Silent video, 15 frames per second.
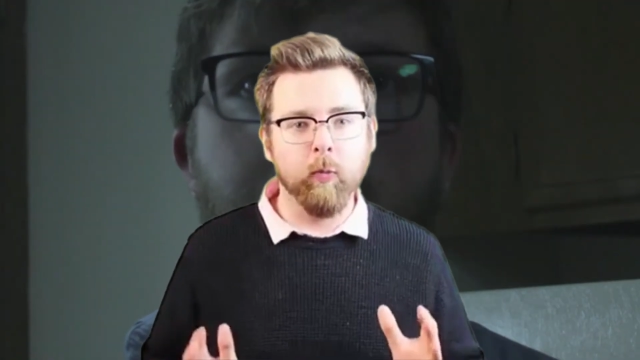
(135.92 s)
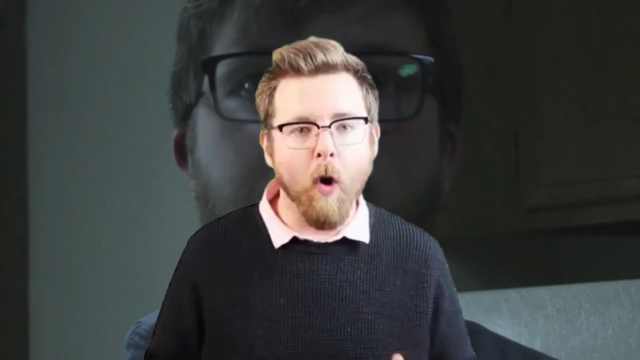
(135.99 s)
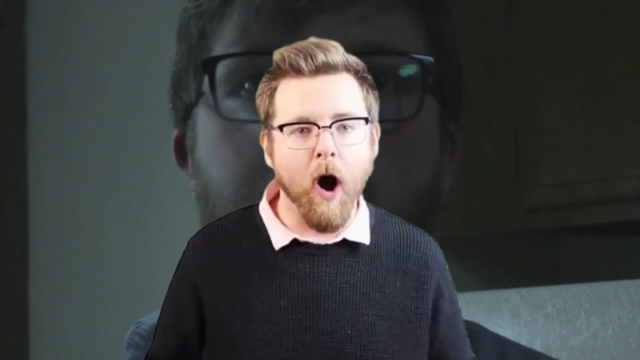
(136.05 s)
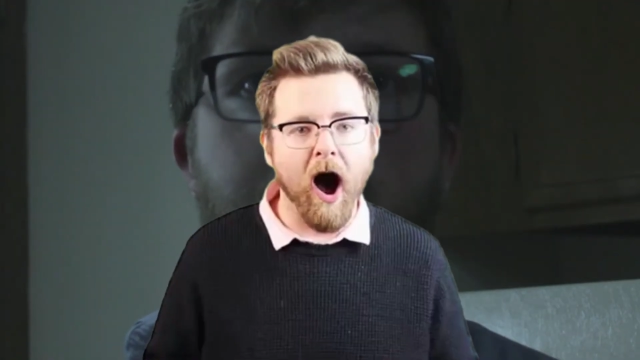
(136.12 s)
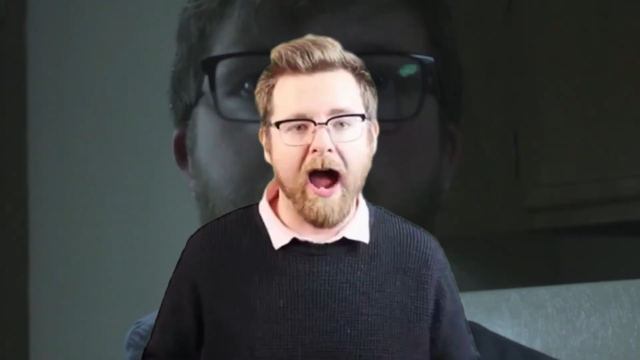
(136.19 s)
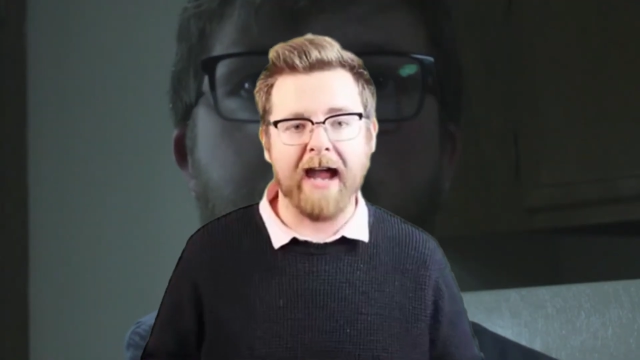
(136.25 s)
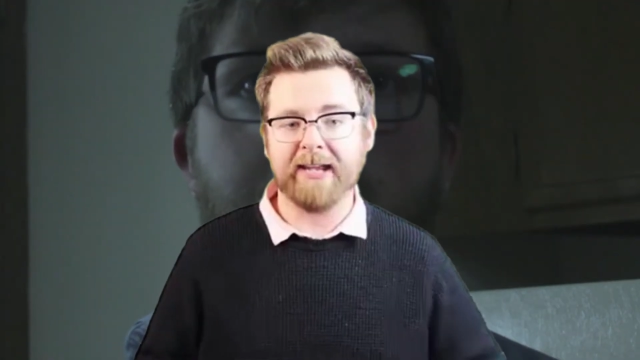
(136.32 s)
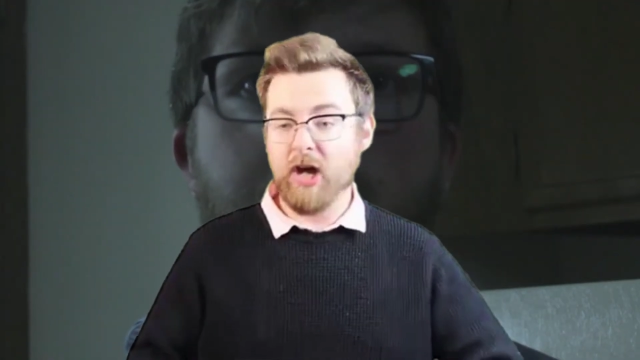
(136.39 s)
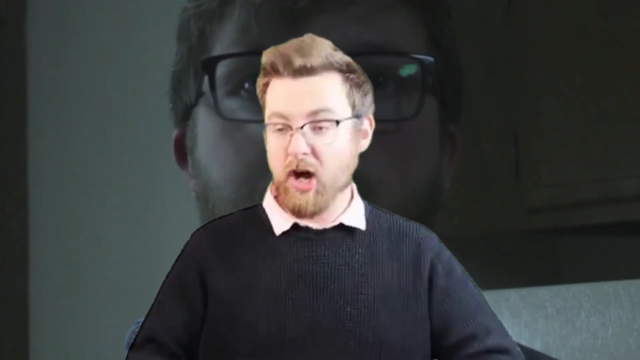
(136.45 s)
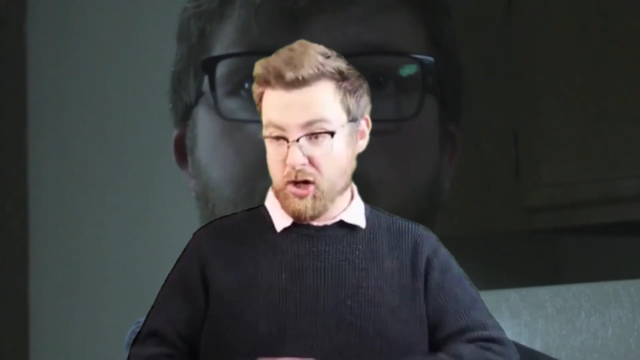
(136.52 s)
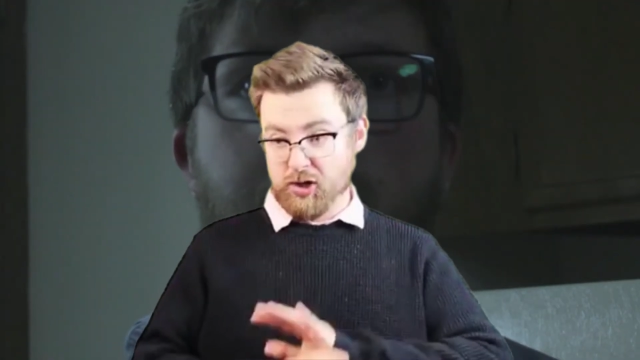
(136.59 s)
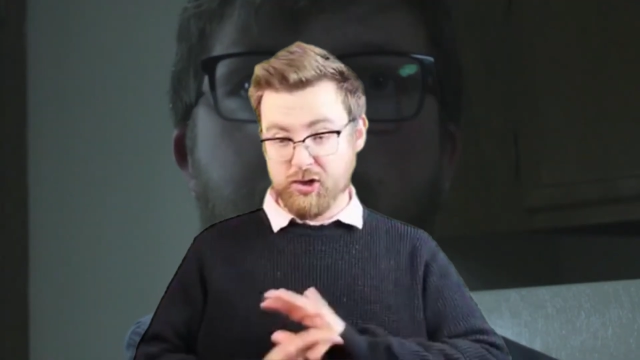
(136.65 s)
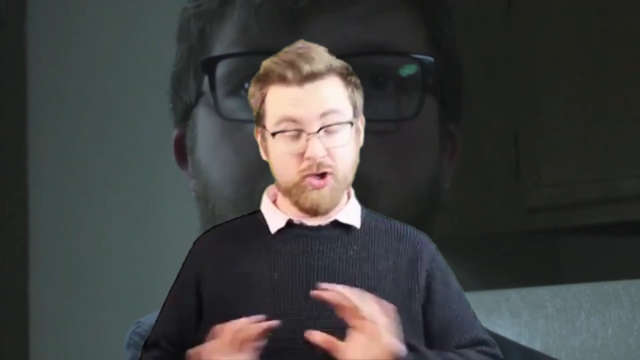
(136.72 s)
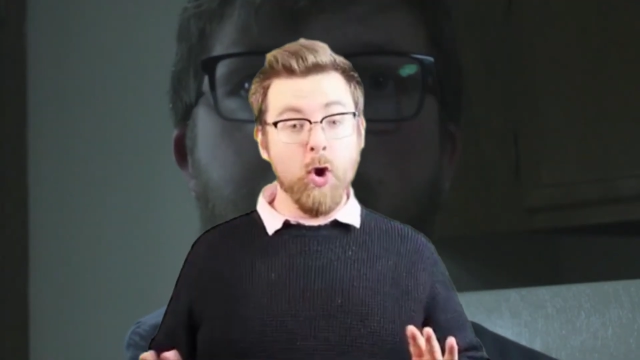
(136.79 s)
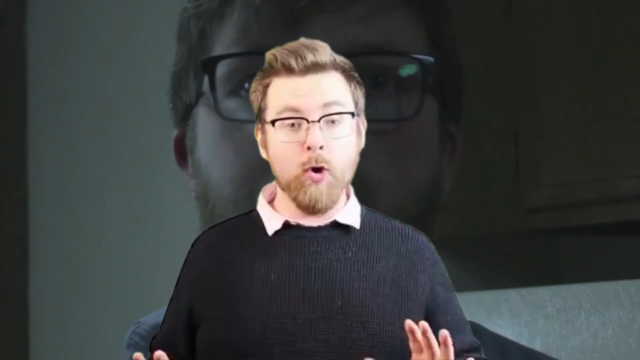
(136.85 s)
Why?
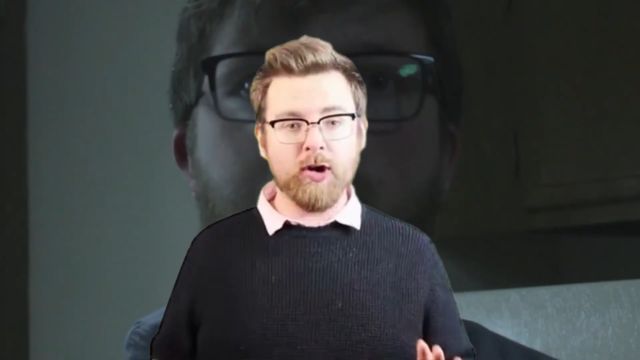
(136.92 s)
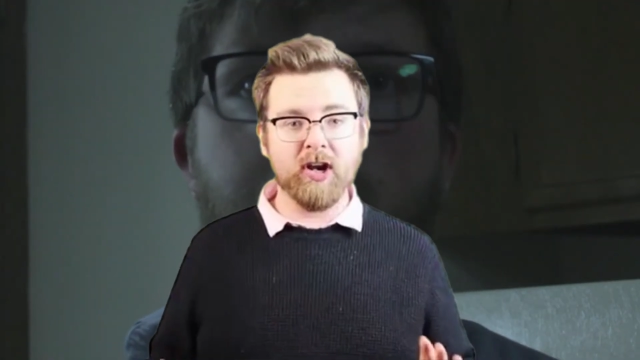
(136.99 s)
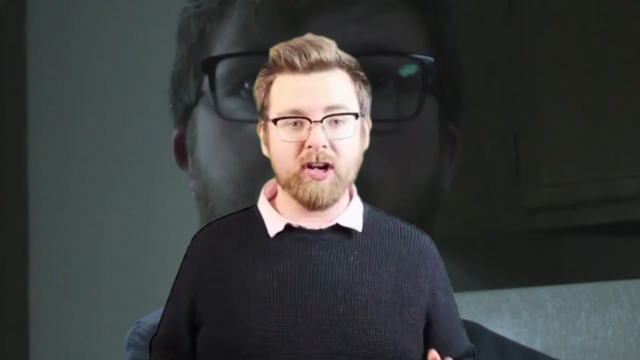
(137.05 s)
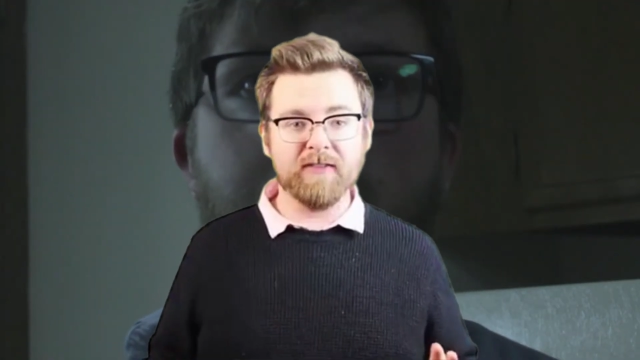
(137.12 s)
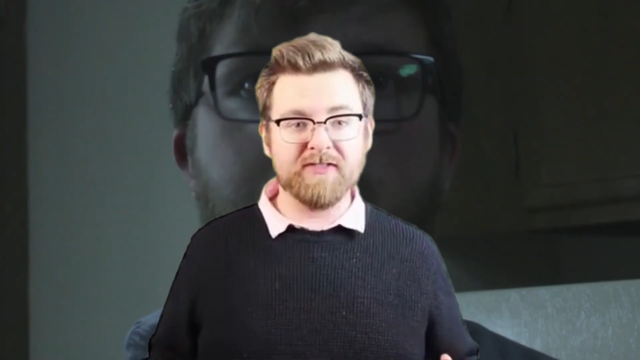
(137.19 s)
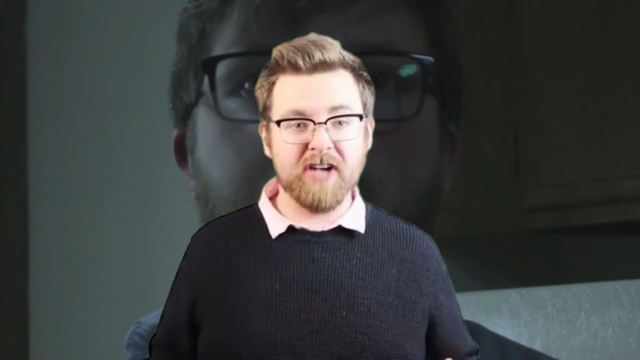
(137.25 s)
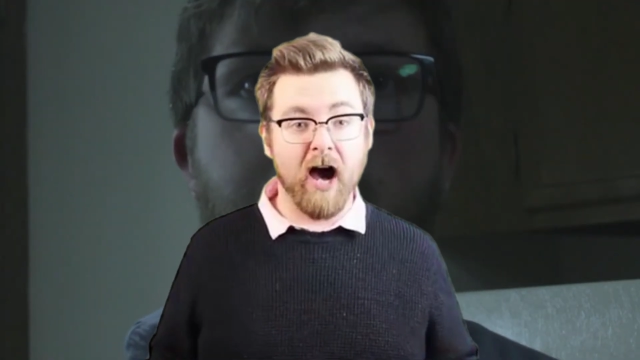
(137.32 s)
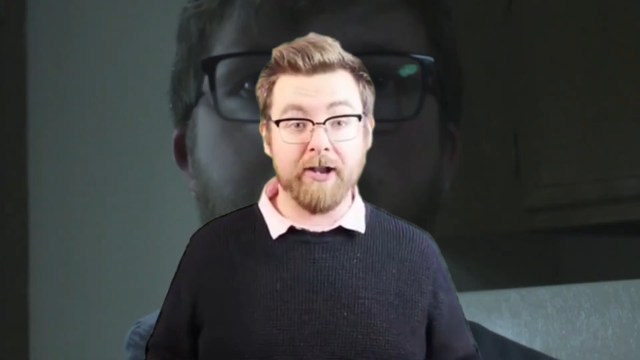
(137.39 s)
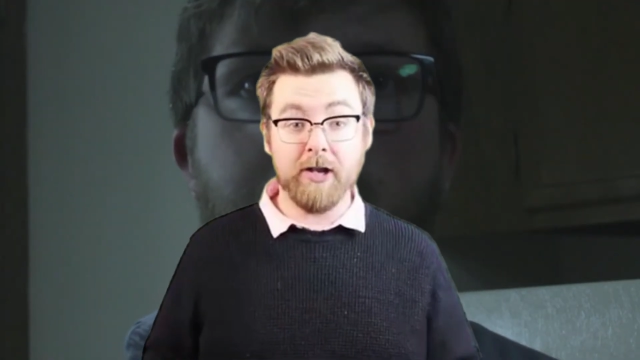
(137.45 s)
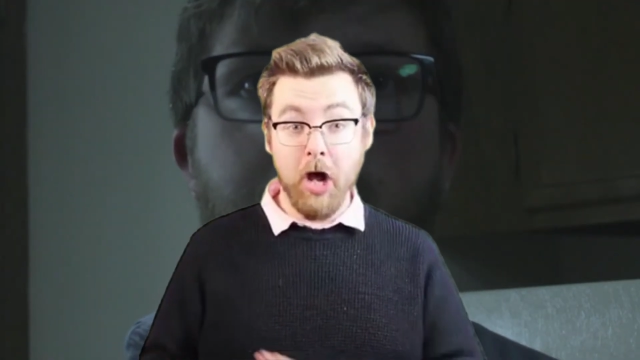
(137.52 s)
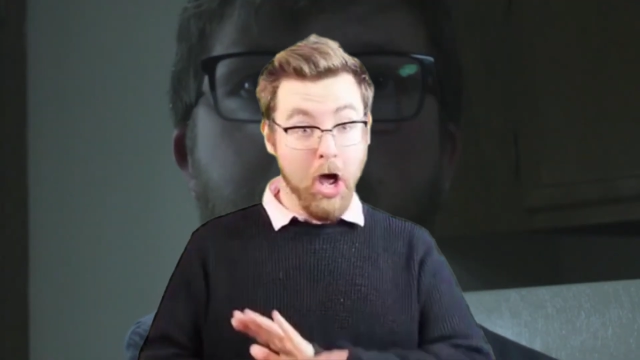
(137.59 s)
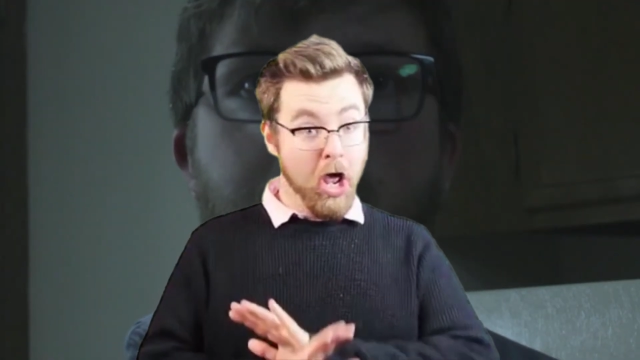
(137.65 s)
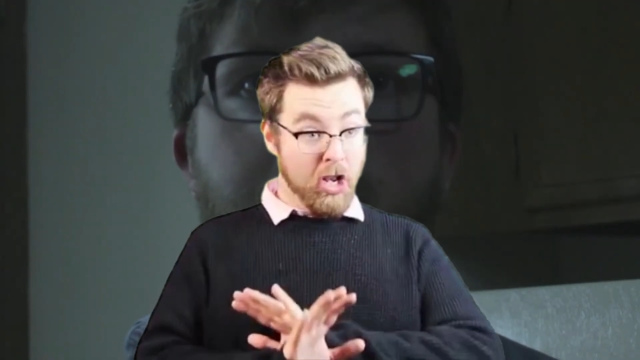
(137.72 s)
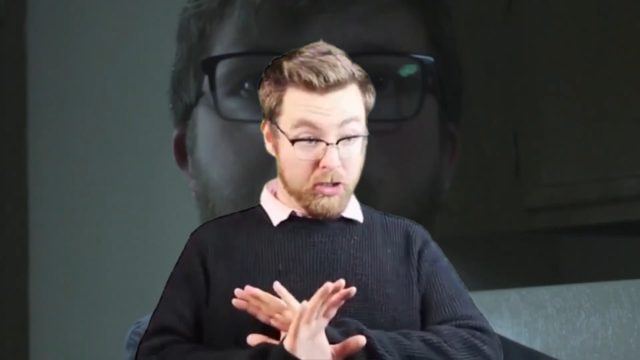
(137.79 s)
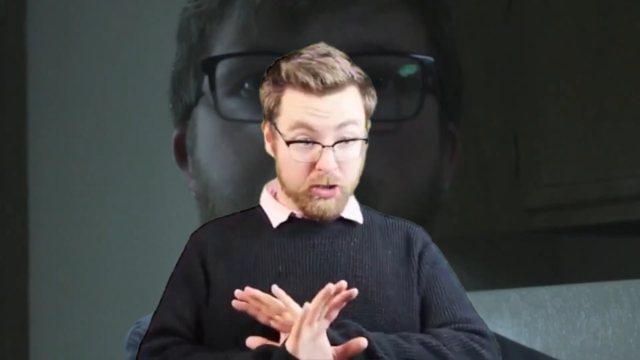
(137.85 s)
You could have done